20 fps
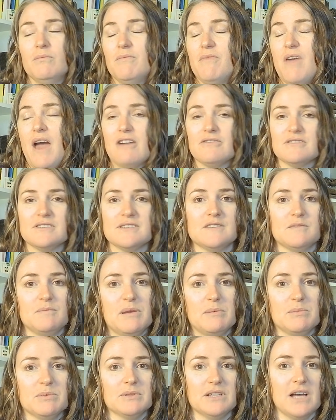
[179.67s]
thousands of
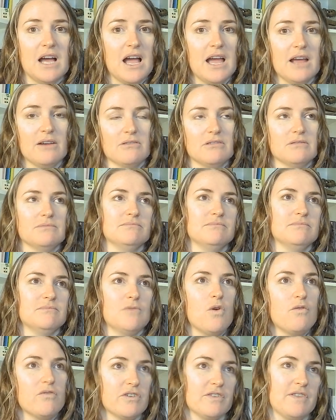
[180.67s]
people died, or
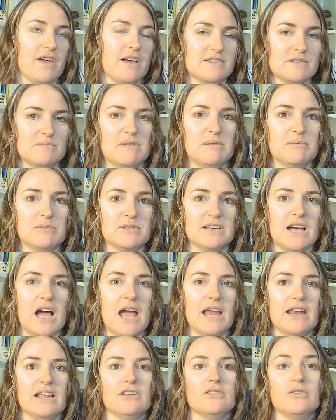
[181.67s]
over a thousand people
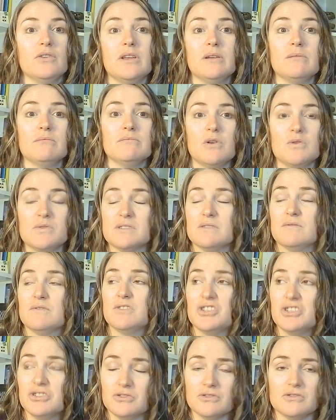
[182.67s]
died, including most of the
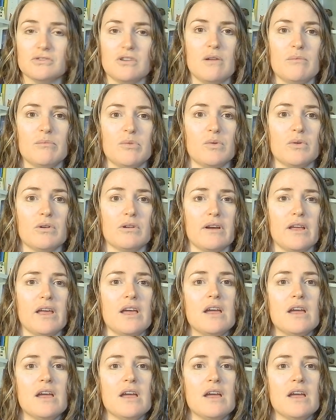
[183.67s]
children on board.